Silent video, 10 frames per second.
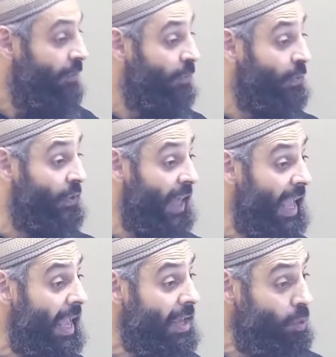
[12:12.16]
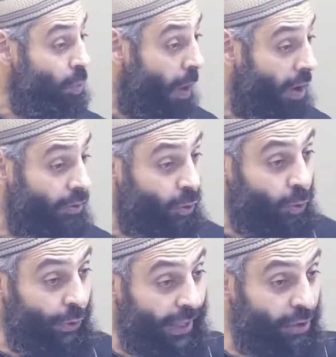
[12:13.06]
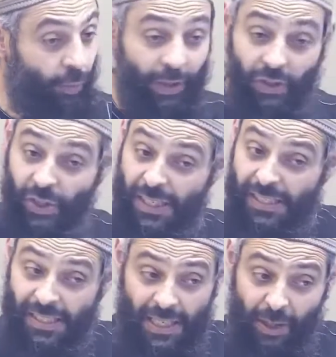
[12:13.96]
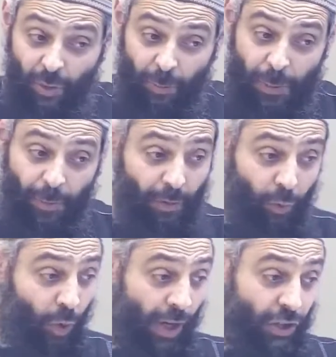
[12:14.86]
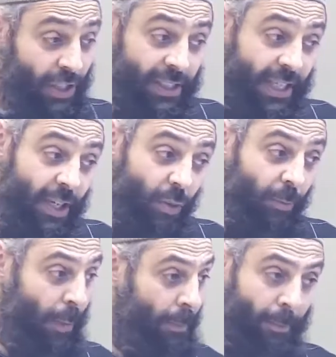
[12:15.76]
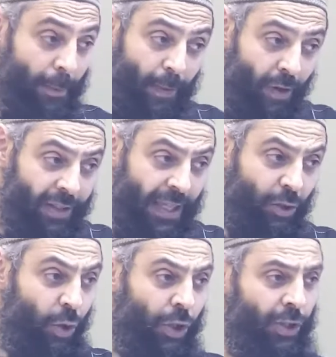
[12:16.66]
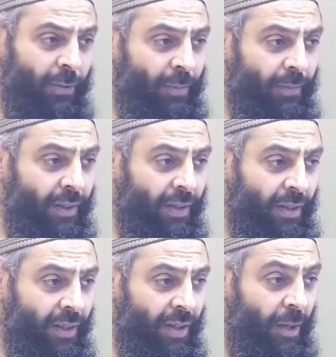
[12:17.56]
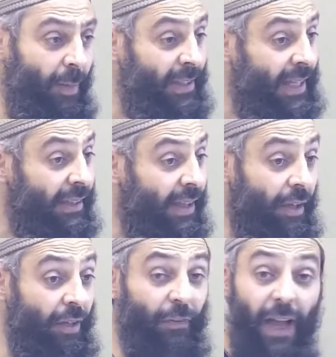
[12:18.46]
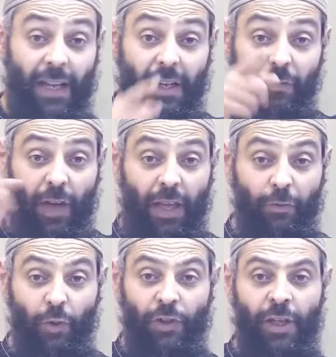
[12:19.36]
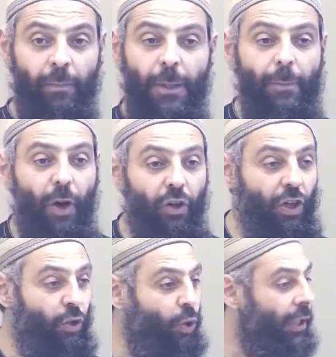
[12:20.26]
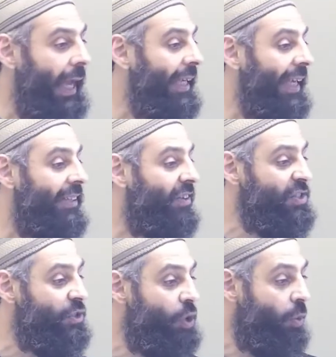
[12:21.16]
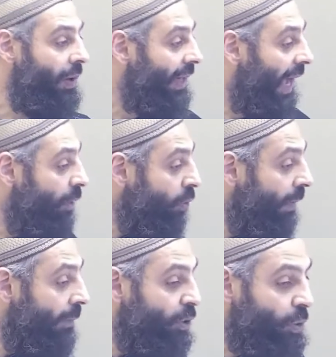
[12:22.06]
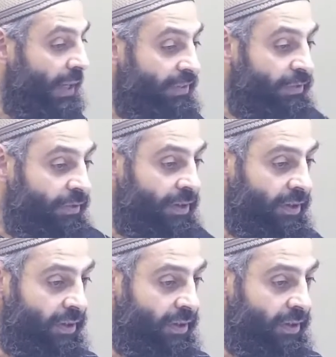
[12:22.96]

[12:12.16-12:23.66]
if they want to trick you, because he's dealing with people of Quraysh, he's dealing with people, people aren't that good. But yet, if I live life with people are not good, I can trust no one, I won't be able to live.